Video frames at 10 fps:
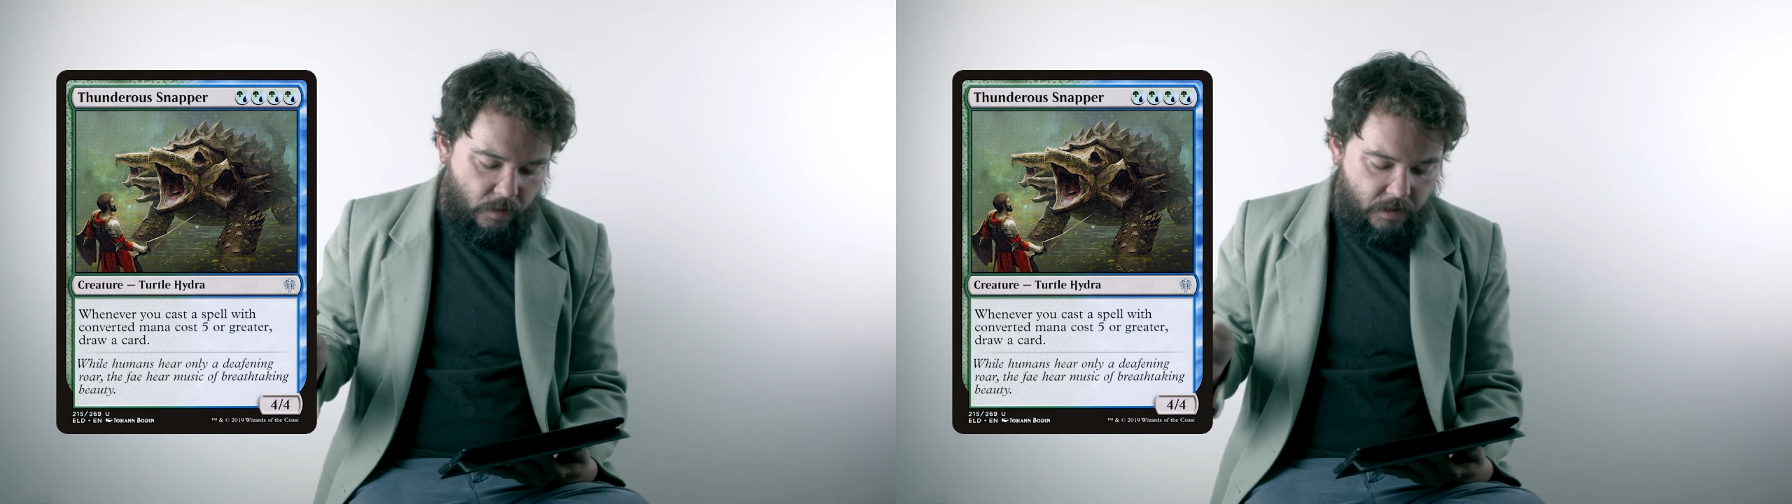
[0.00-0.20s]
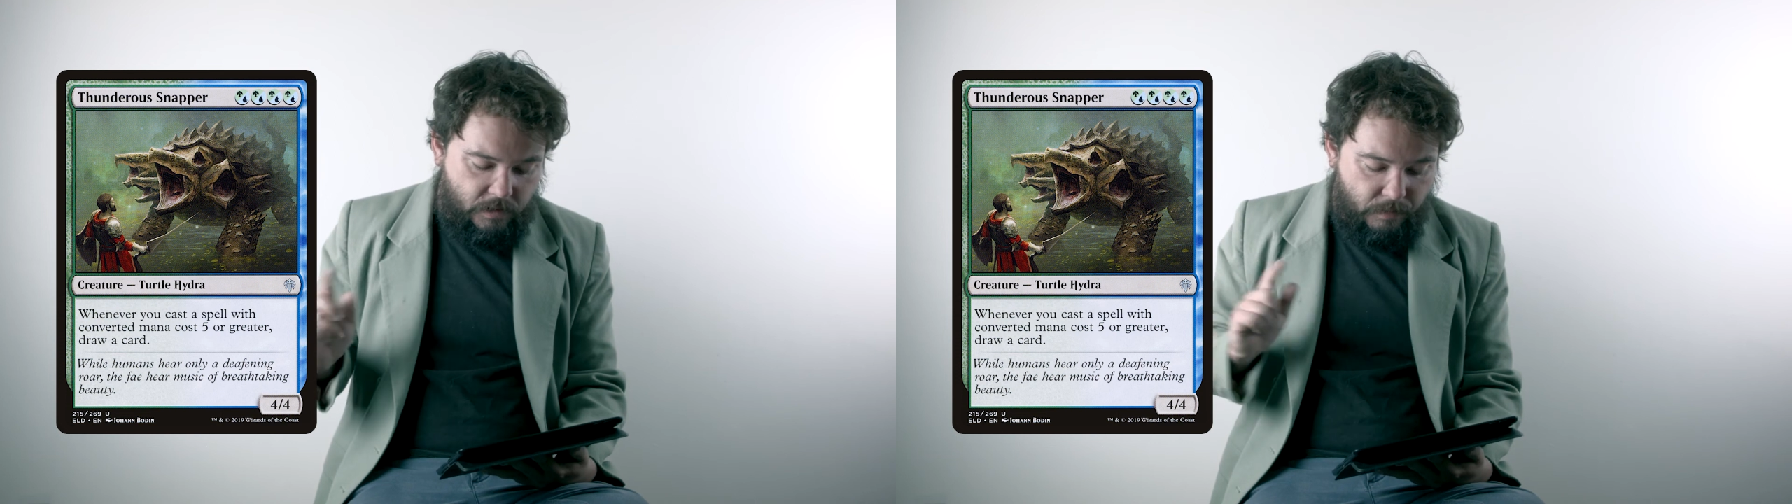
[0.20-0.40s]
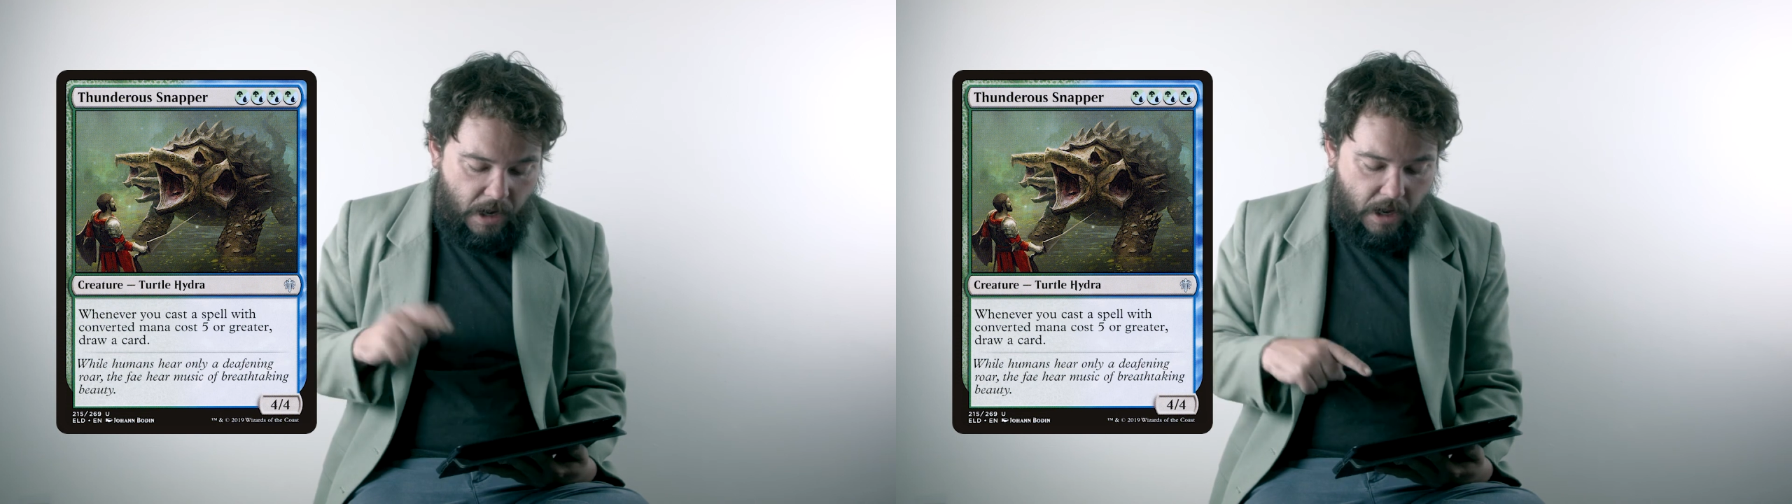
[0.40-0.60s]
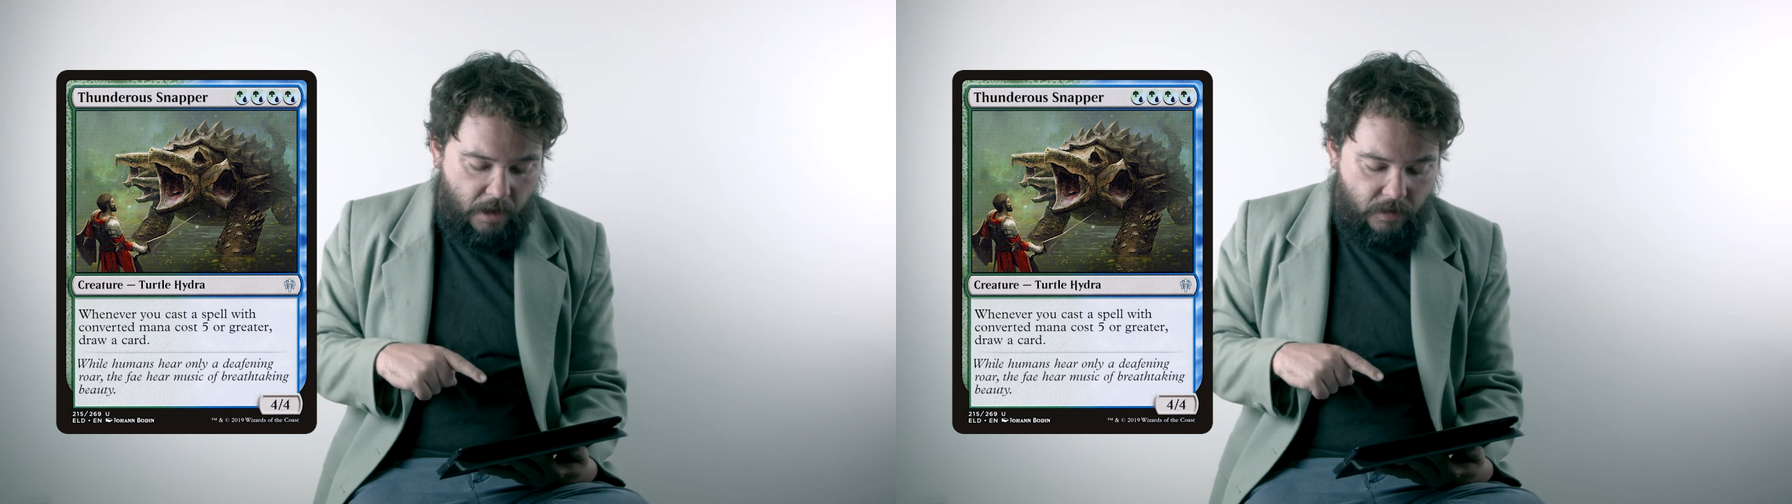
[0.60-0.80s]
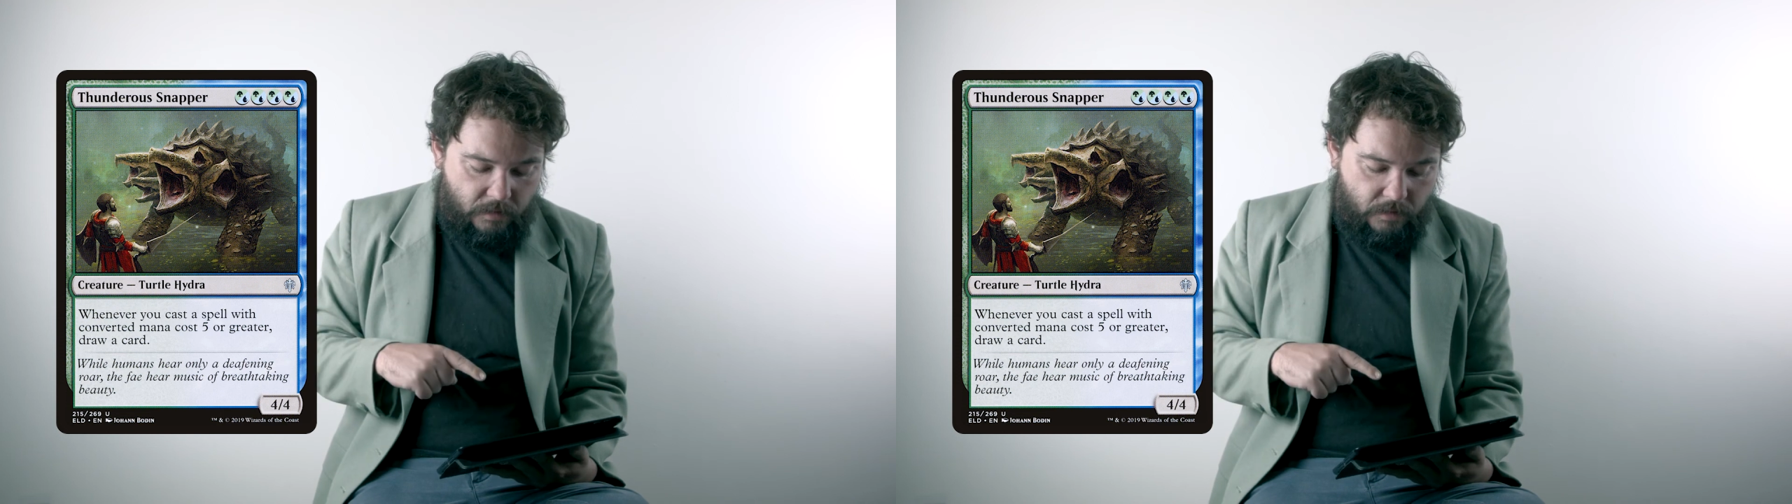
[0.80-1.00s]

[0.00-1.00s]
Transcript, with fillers: this man